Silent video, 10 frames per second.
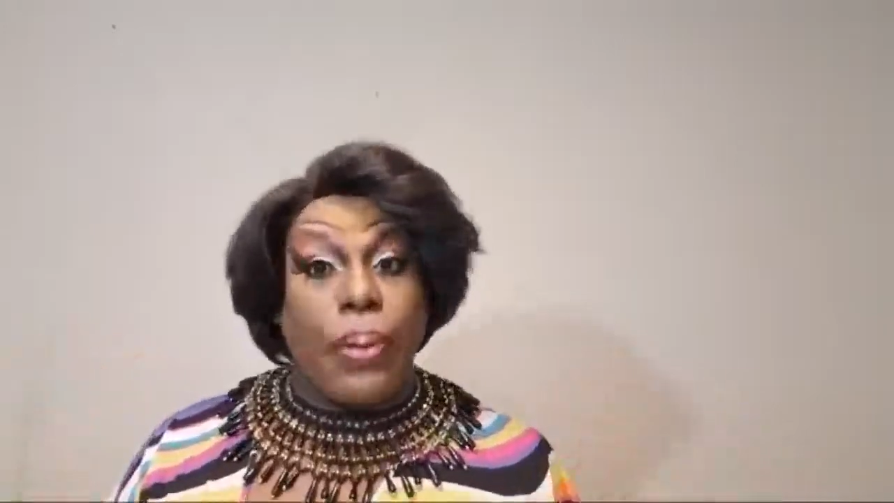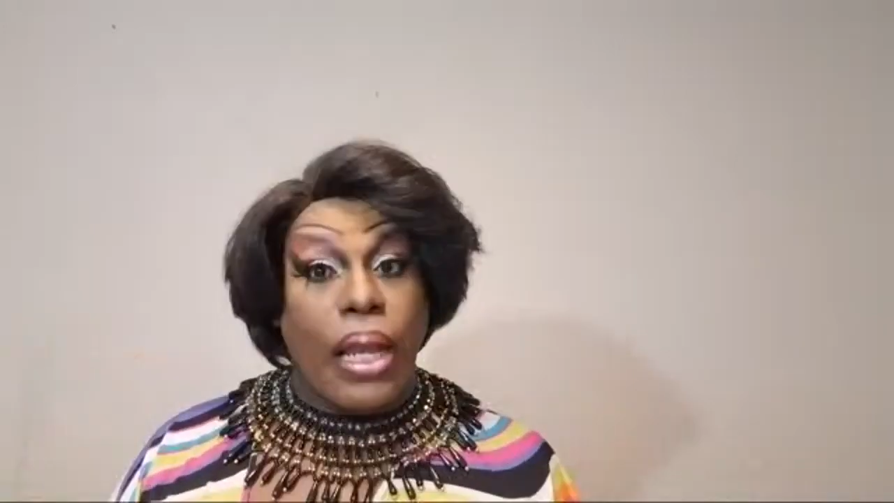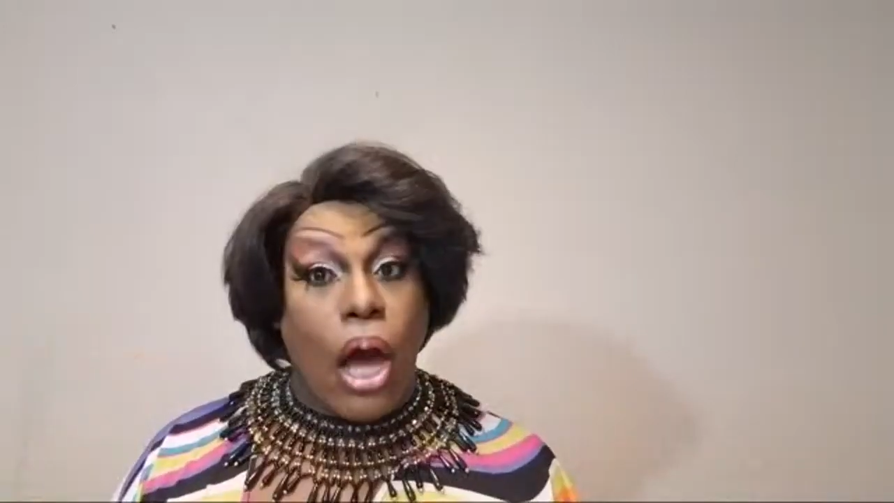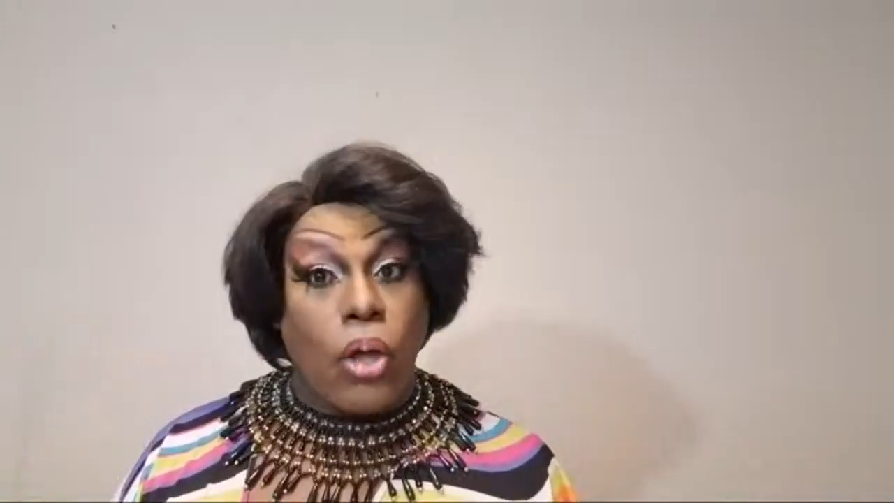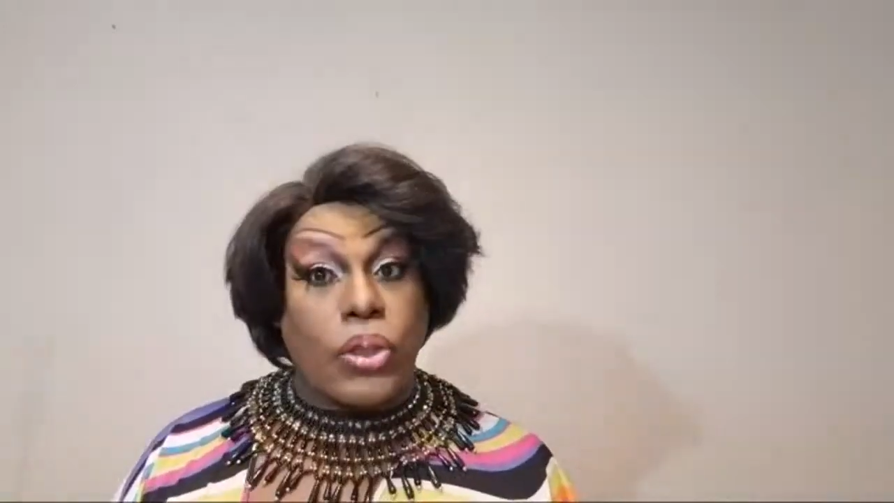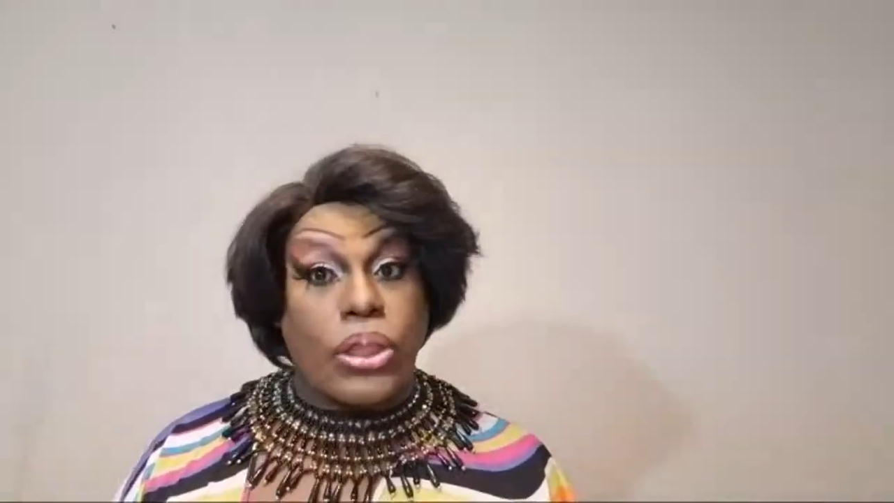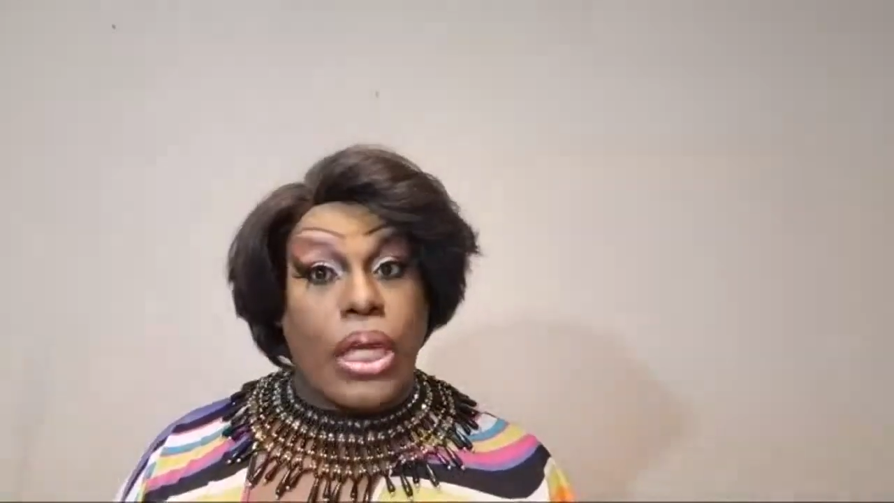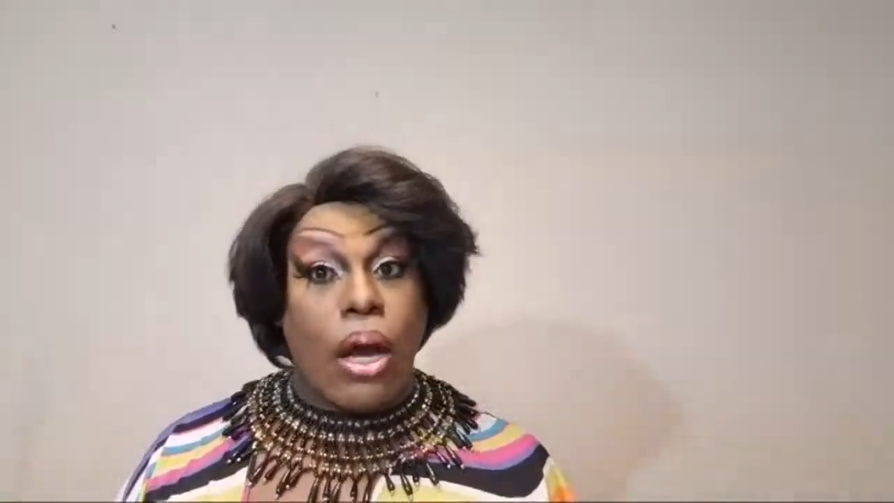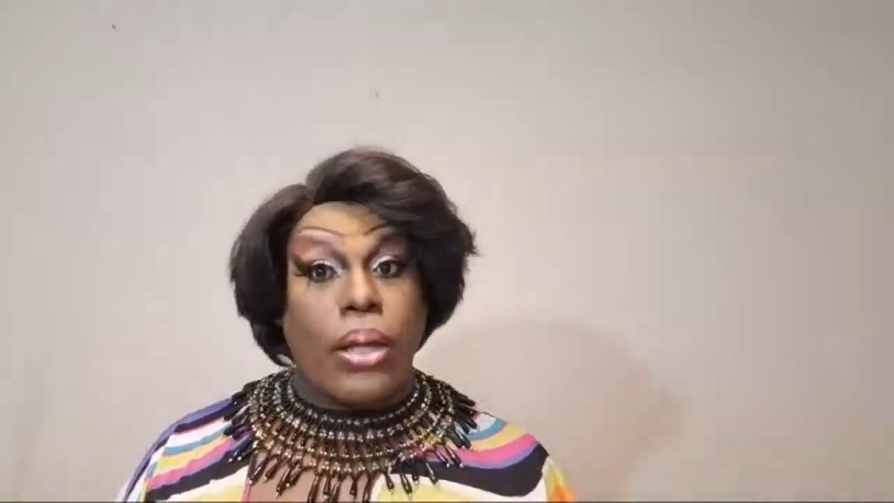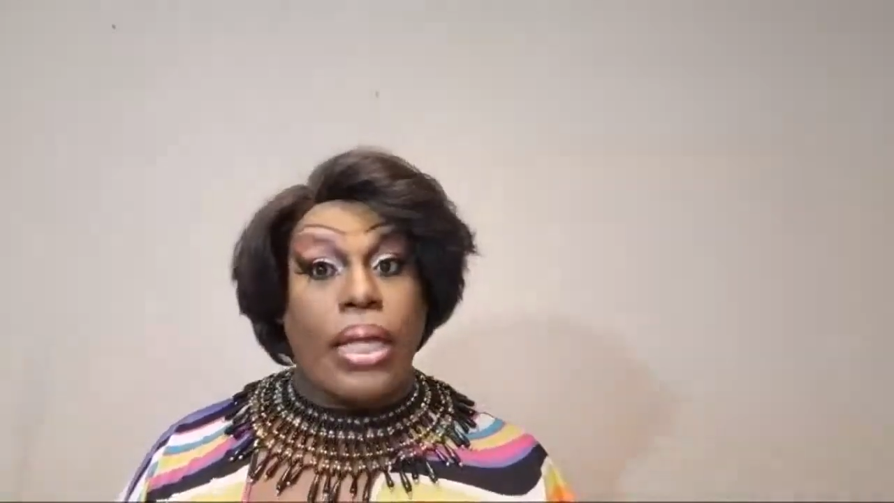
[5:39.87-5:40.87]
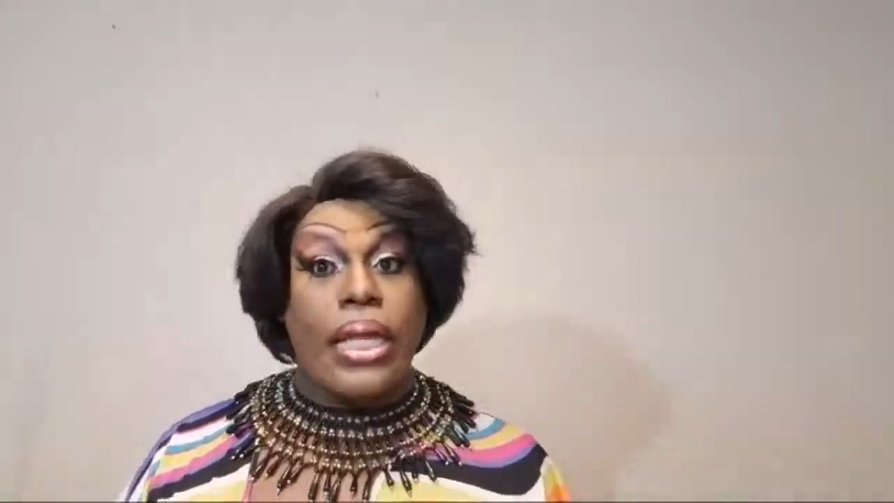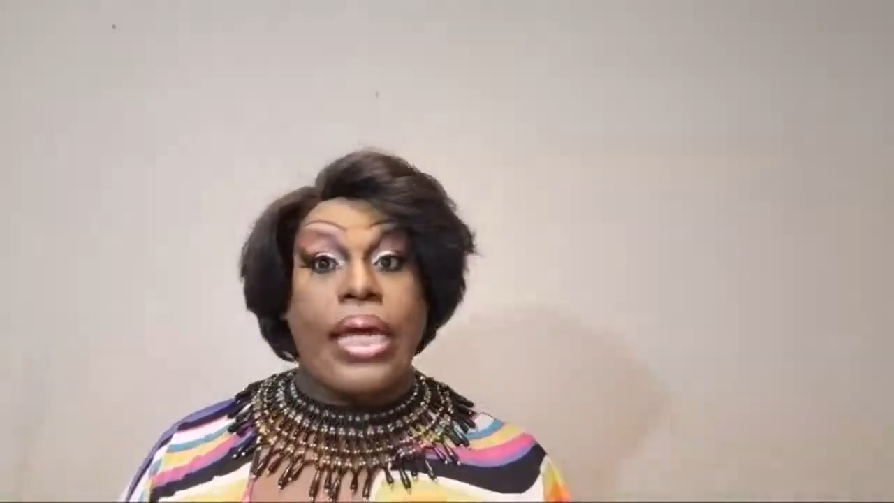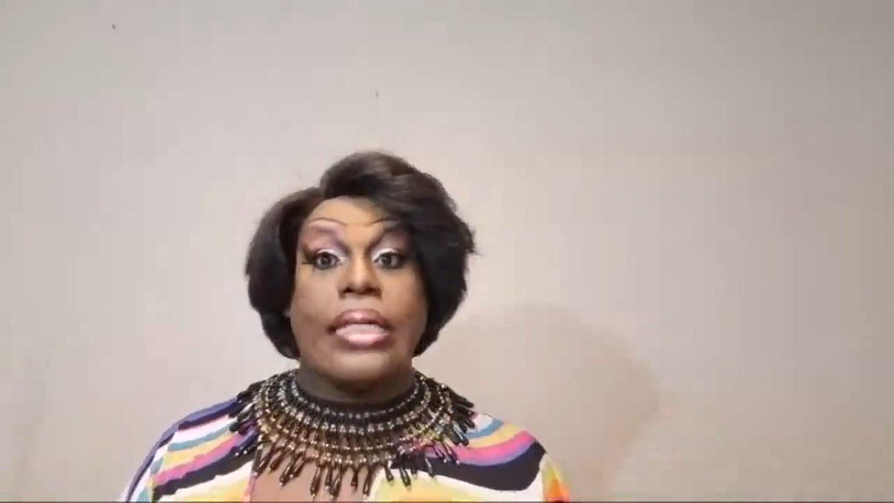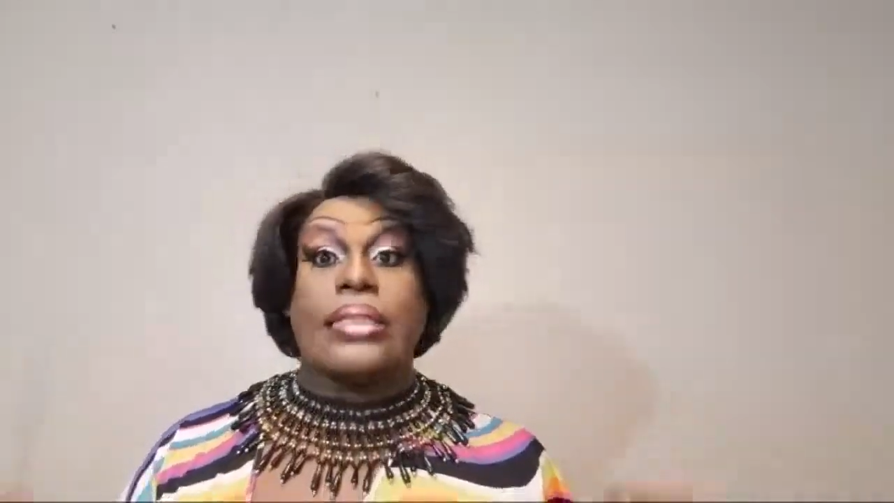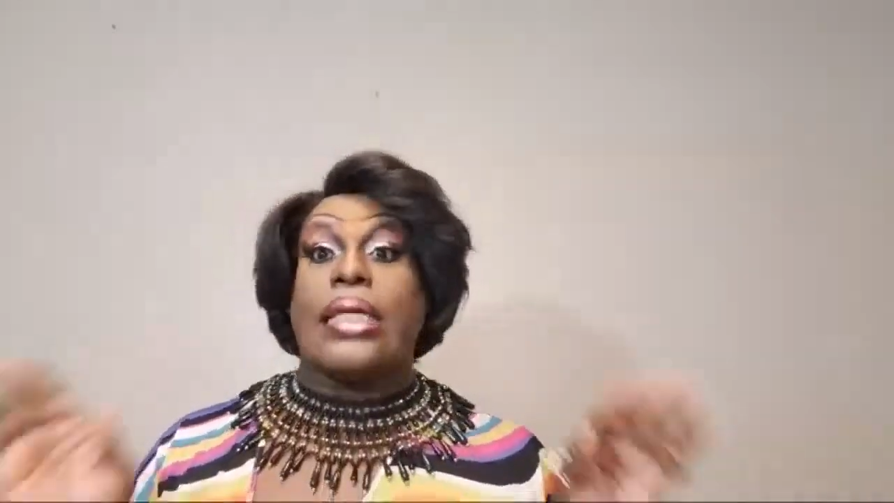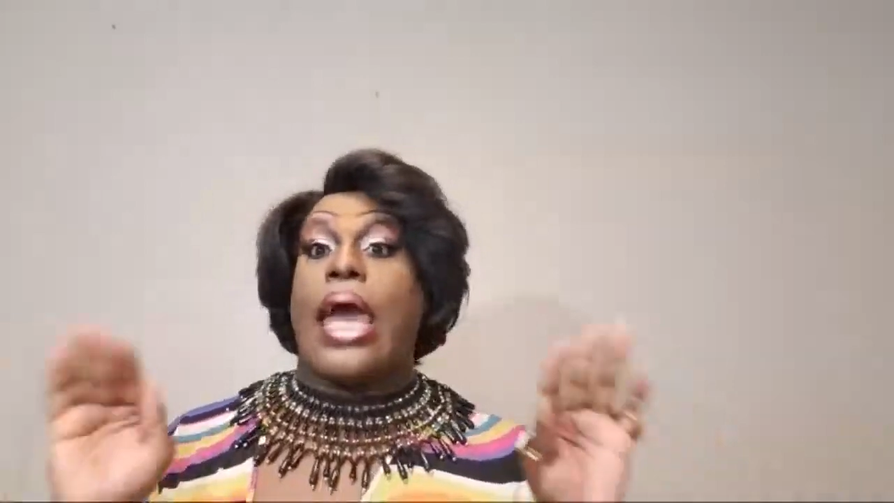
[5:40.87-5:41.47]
Pelosi on the list.